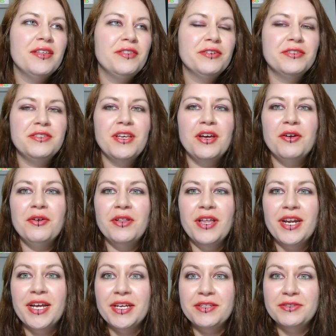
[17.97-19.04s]
There's not a whole
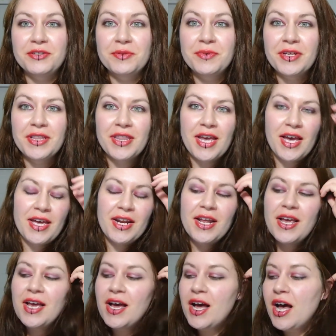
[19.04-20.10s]
lot I can do about
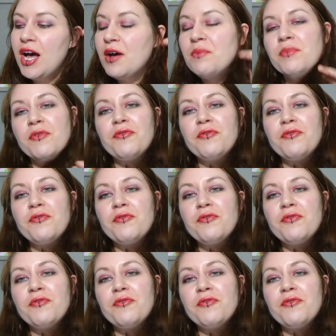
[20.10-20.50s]
that.